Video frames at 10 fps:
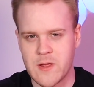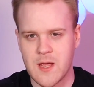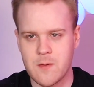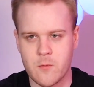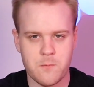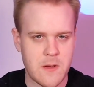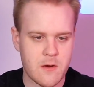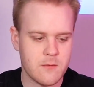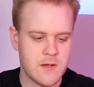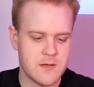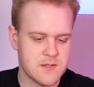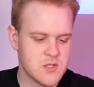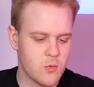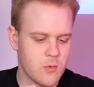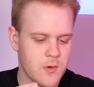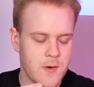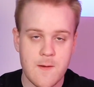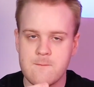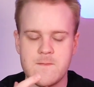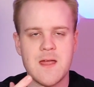Camp or Parallels or
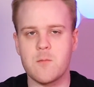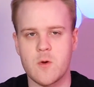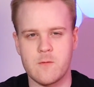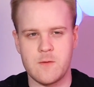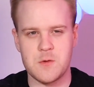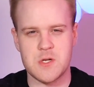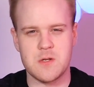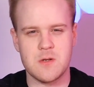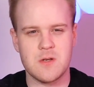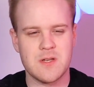VMware Fusion,